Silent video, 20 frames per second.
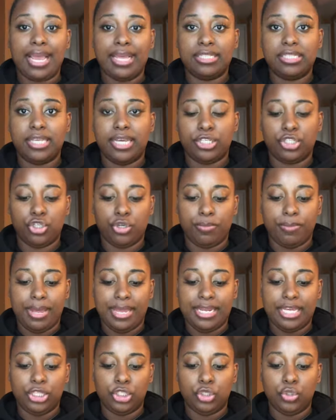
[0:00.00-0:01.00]
ancestor
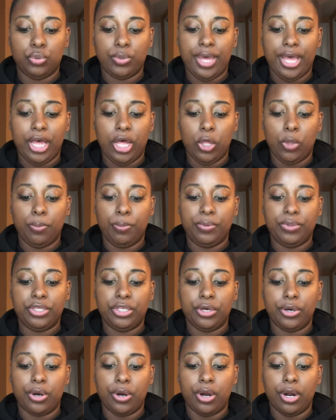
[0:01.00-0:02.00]
money to help
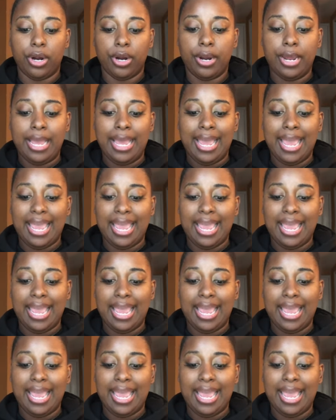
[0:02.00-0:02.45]
your